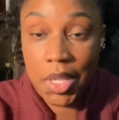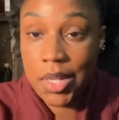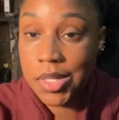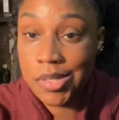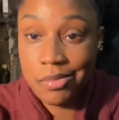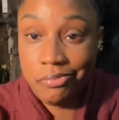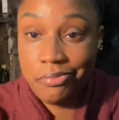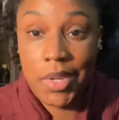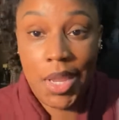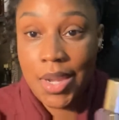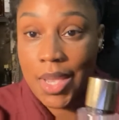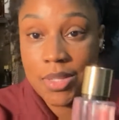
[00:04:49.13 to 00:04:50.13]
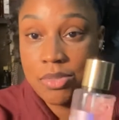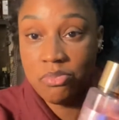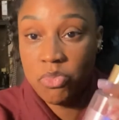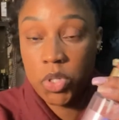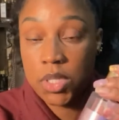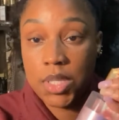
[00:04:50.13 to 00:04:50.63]
And that's
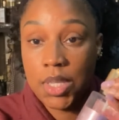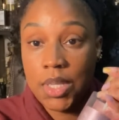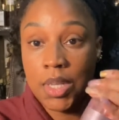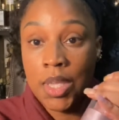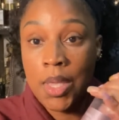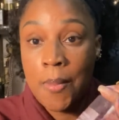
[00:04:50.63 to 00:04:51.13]
just it.